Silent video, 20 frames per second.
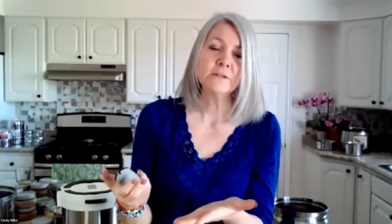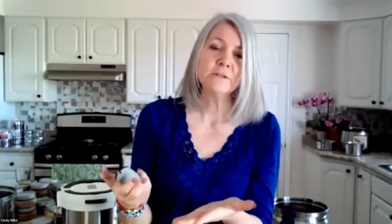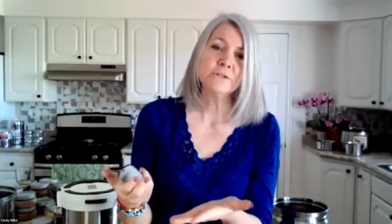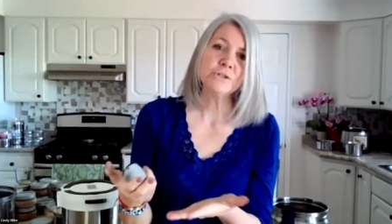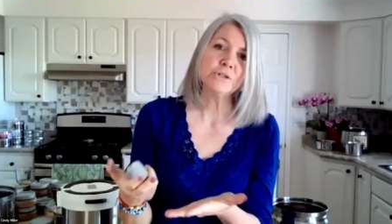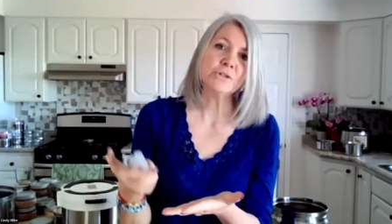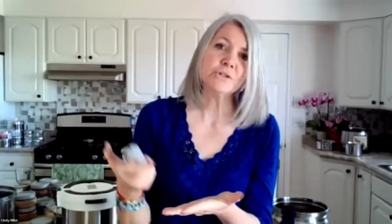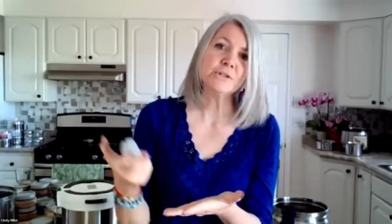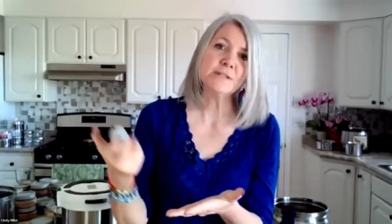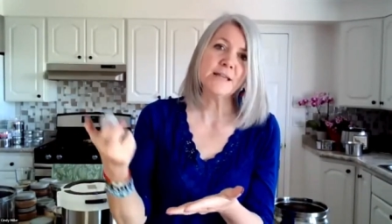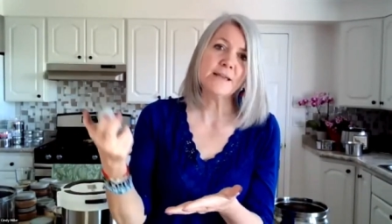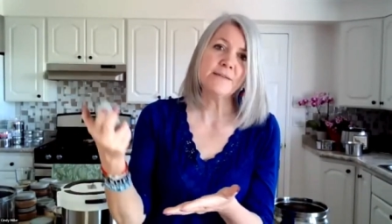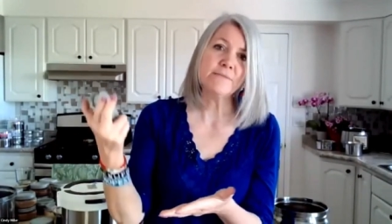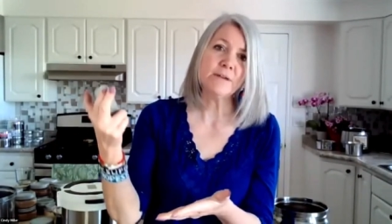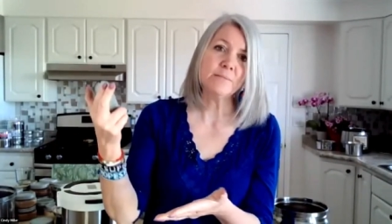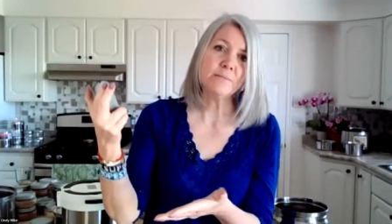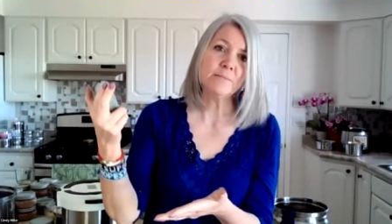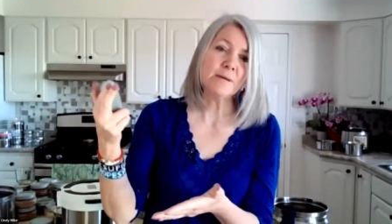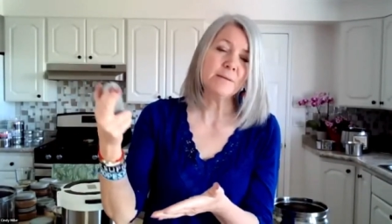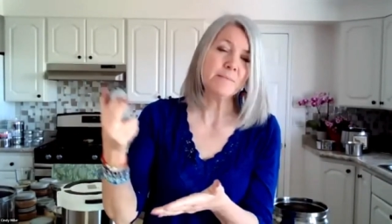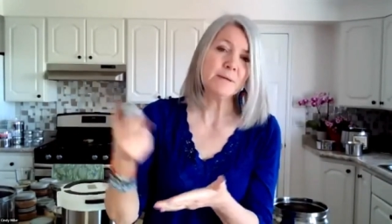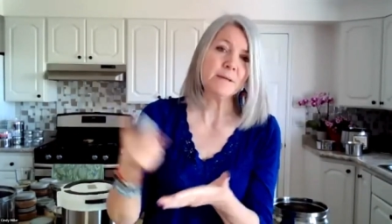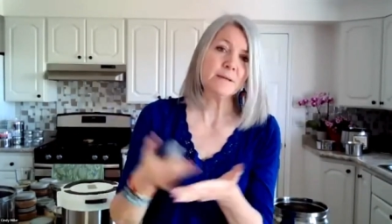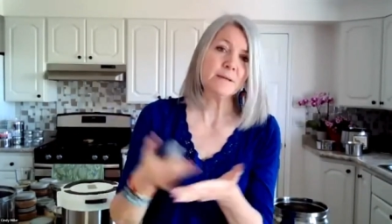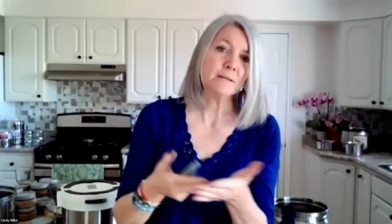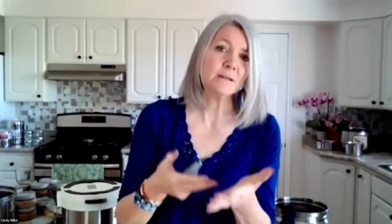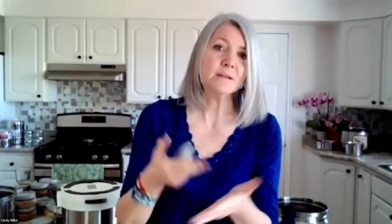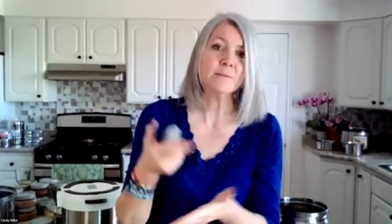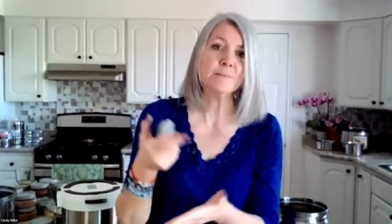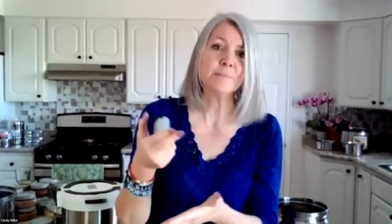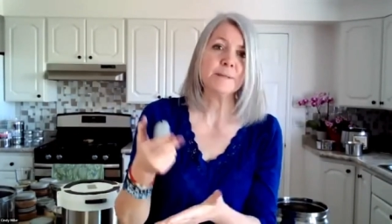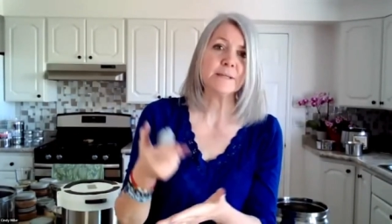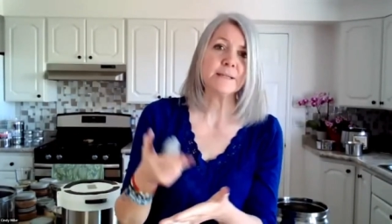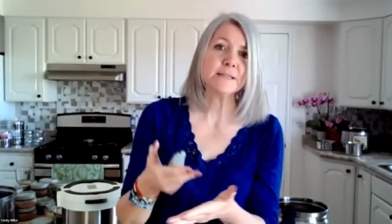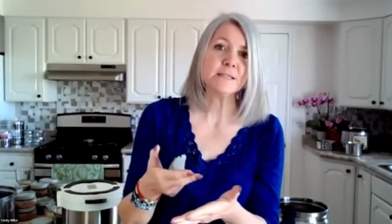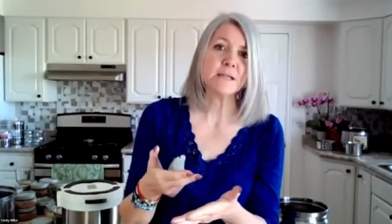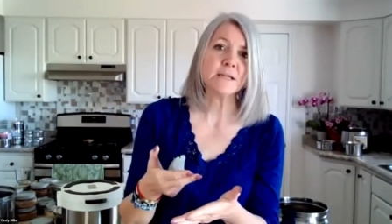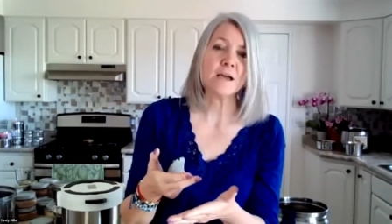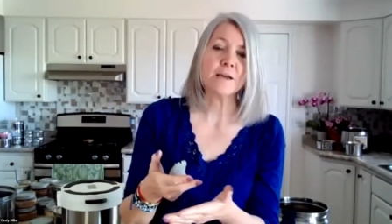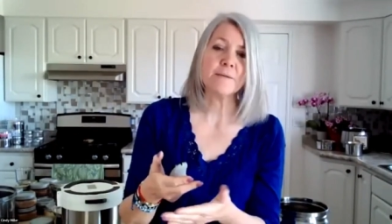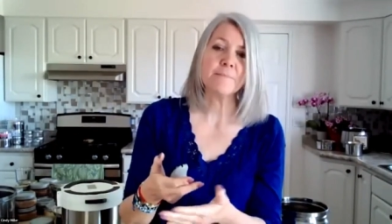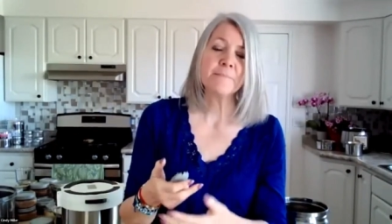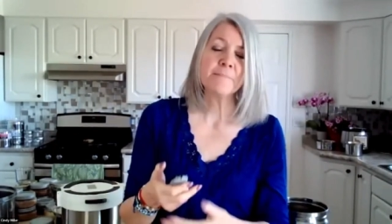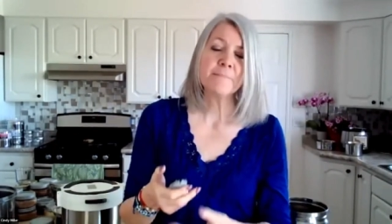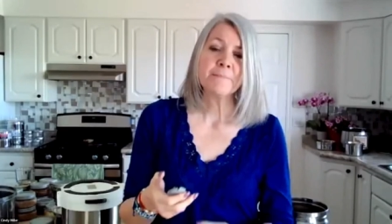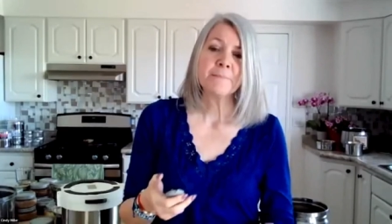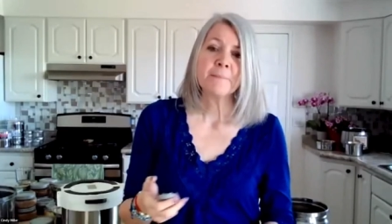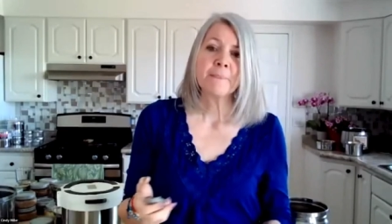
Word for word: So you're saving maybe a little bit of time.